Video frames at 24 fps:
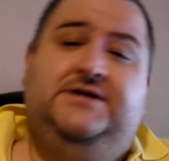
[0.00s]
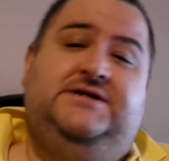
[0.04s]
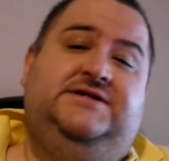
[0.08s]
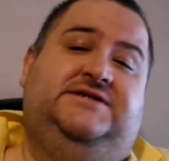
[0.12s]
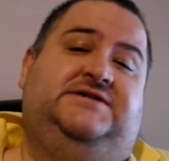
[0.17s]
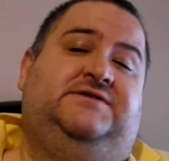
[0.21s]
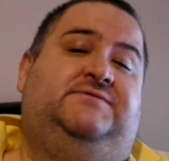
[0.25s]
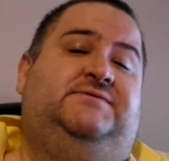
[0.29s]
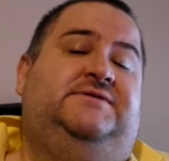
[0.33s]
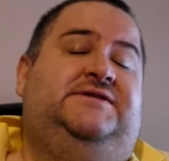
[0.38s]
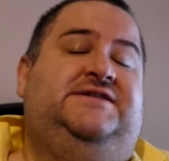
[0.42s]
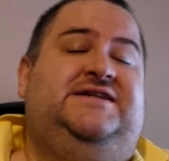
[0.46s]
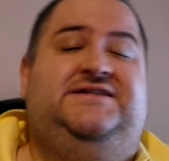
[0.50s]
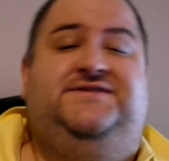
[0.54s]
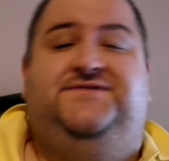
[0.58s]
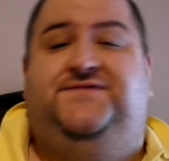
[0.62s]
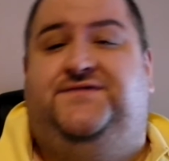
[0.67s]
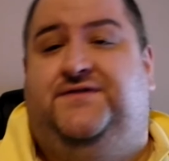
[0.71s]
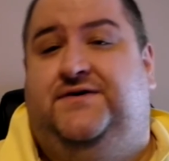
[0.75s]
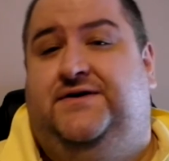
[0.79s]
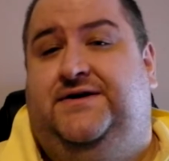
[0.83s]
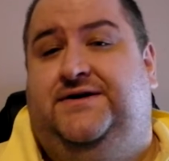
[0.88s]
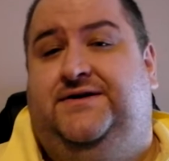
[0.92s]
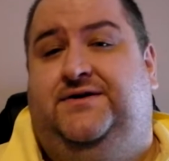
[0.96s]
So that's
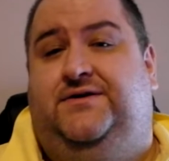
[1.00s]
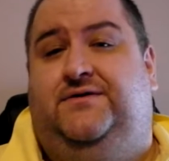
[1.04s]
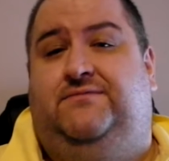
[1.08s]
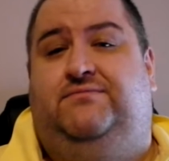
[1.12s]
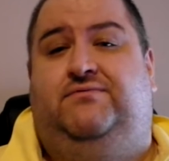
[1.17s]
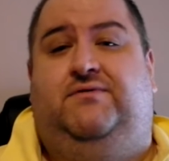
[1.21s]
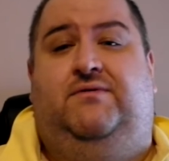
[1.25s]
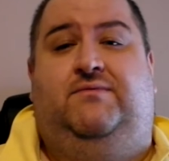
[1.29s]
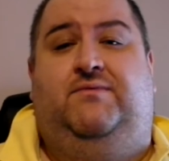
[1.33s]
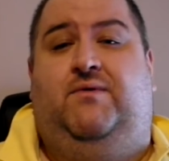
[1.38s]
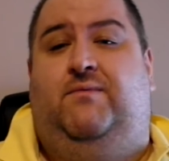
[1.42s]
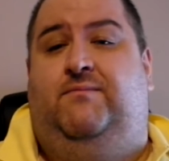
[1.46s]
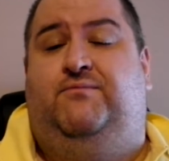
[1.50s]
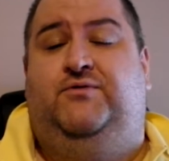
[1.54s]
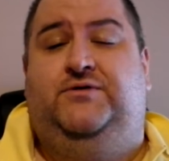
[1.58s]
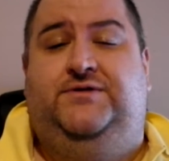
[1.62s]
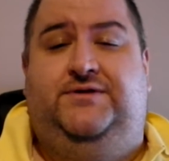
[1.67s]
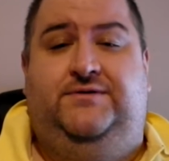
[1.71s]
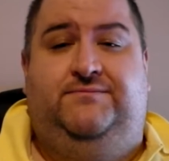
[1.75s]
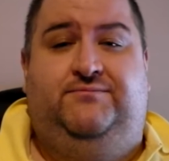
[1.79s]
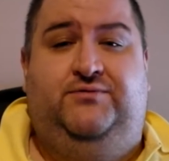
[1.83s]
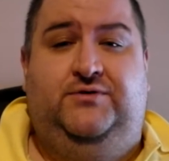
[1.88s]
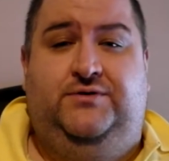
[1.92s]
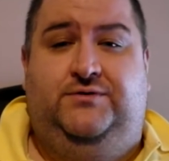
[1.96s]
fine, no problem. Put
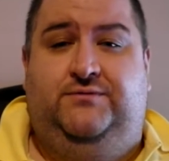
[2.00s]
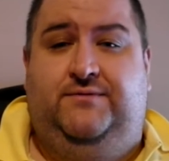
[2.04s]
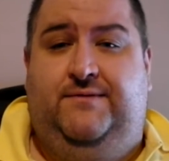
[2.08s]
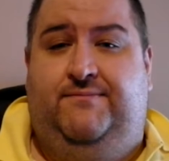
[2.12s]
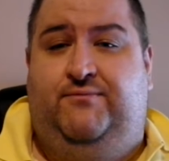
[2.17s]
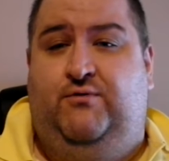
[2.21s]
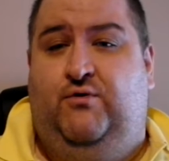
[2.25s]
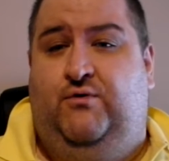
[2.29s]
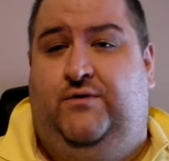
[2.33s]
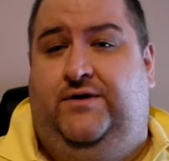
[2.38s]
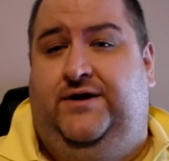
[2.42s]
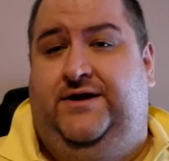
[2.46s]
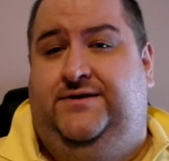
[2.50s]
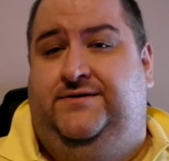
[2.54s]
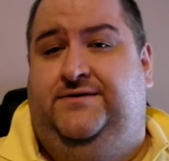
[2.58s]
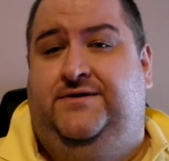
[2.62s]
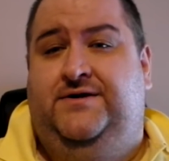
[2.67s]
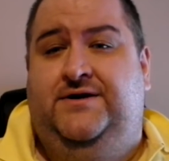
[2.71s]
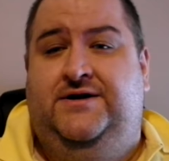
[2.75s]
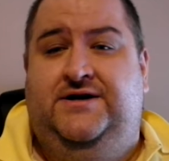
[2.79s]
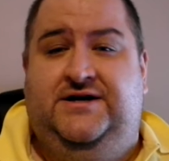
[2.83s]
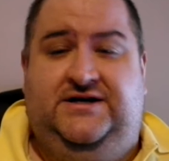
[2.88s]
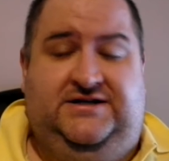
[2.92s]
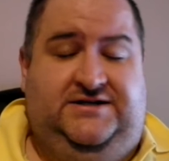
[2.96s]
the report in,
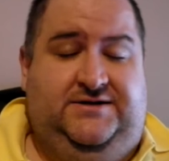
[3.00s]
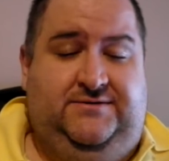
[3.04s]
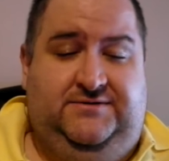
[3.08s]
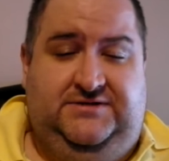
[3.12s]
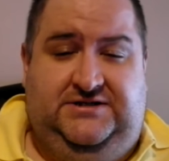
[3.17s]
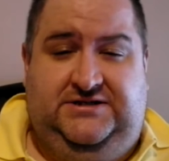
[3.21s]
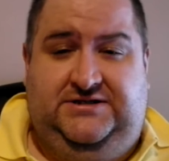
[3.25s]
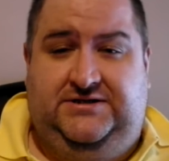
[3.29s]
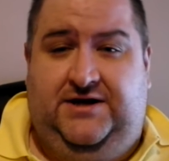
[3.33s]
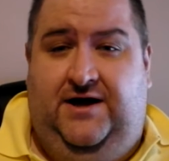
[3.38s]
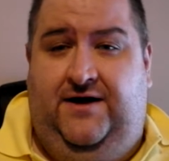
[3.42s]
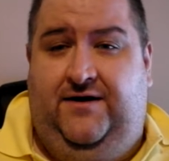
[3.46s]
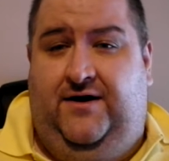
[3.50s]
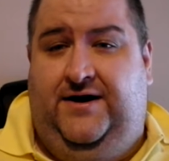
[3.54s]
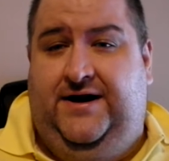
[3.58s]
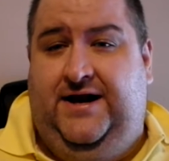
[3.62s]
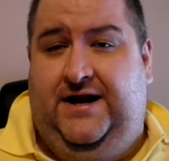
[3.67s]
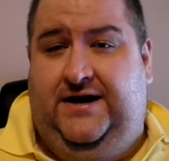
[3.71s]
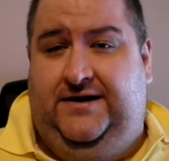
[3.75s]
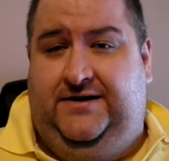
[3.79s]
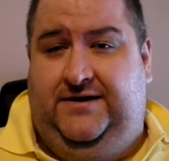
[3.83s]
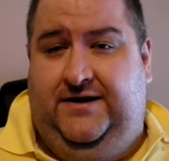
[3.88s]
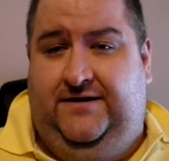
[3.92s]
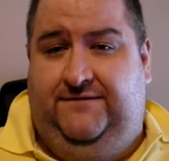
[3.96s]
because I
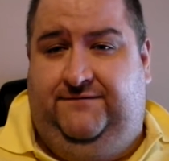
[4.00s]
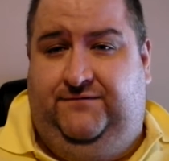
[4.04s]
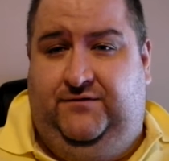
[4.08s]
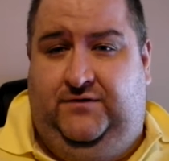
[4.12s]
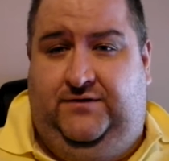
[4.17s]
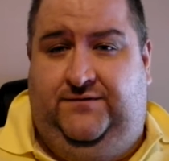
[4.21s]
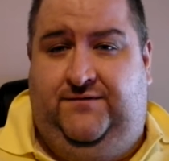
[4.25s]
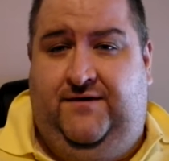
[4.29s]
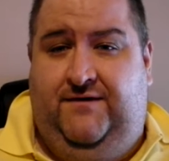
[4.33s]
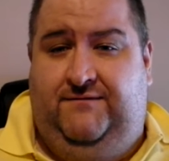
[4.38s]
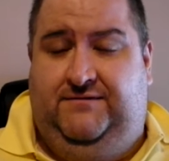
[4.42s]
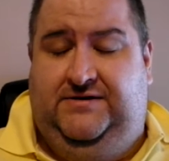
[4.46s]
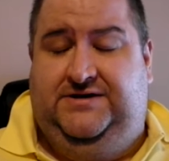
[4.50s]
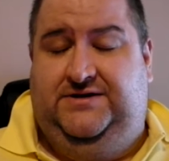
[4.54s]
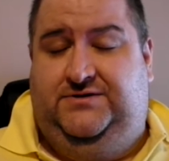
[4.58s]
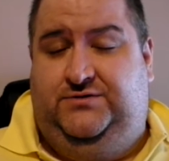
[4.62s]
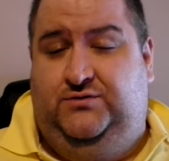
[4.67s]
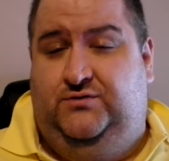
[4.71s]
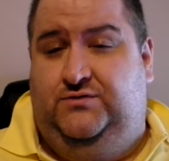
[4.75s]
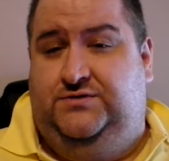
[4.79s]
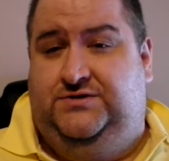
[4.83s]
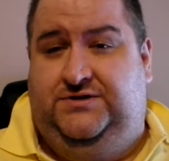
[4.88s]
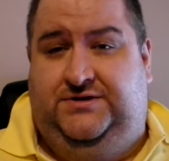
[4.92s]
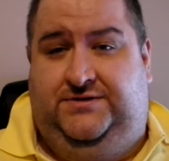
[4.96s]
had a gutful of having to
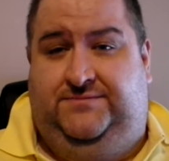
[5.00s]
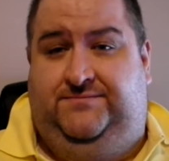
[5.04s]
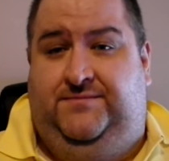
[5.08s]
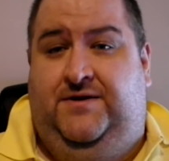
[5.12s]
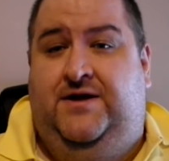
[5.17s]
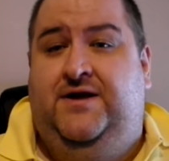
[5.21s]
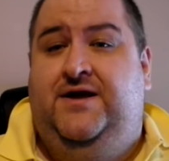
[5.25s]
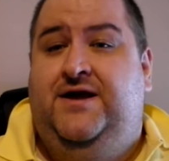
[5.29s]
talk to them.